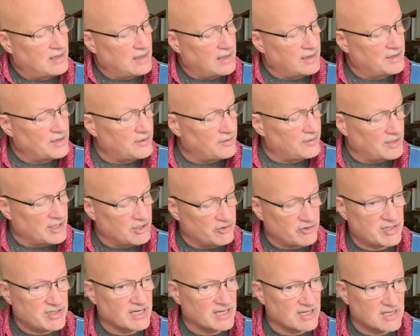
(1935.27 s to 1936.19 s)
Another
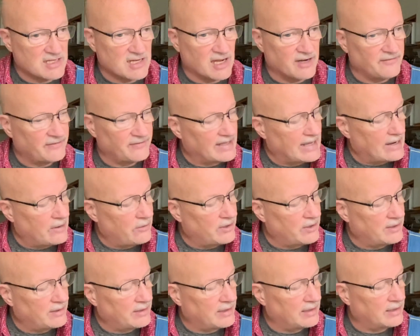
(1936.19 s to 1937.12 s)
interesting
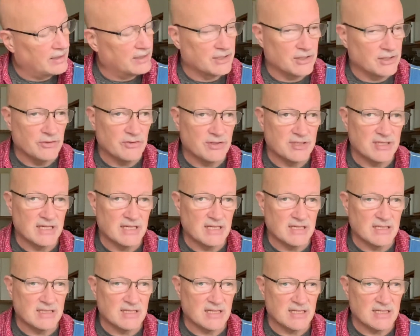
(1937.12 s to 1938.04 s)
sunflower. I'm going to use
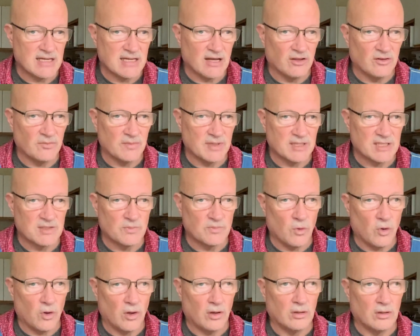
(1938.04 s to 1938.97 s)
these to sell them as
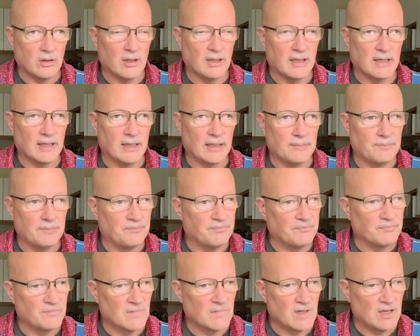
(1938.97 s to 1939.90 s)
small, um,
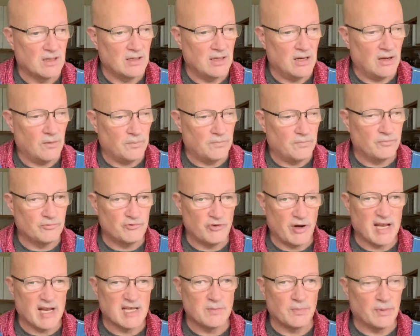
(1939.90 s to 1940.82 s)
you know,
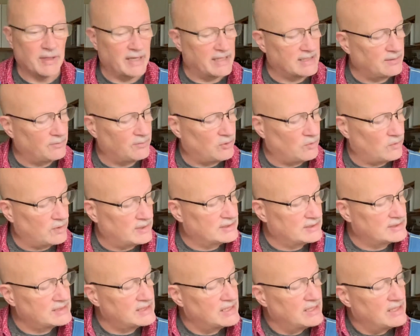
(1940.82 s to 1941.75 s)
transplantable
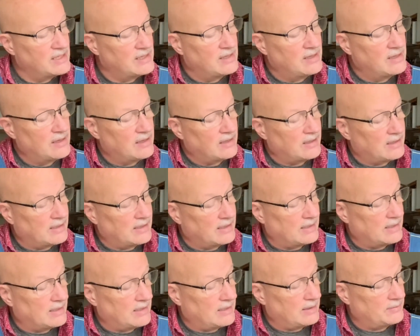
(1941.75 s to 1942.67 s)
ones.
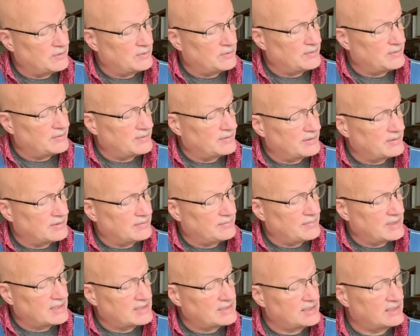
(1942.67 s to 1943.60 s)
Uh, da, da, da,
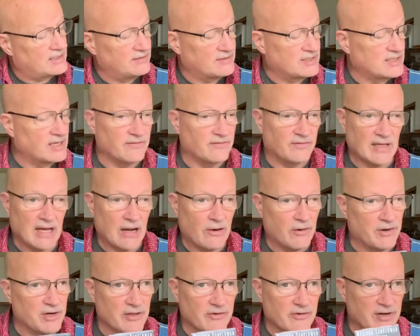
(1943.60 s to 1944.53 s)
Mexican
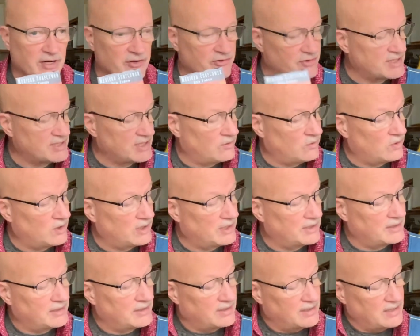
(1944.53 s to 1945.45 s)
sunflower, another interesting
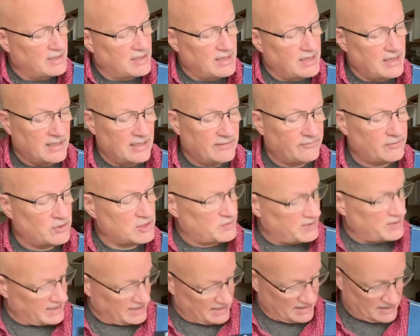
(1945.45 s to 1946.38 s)
one. And of course,
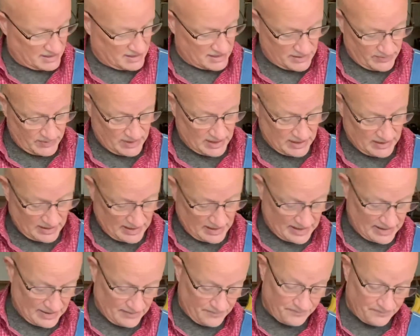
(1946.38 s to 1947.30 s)
we get into some of the,
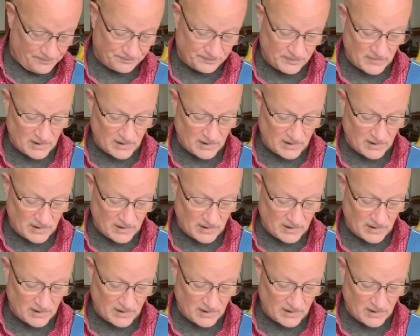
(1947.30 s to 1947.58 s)
um,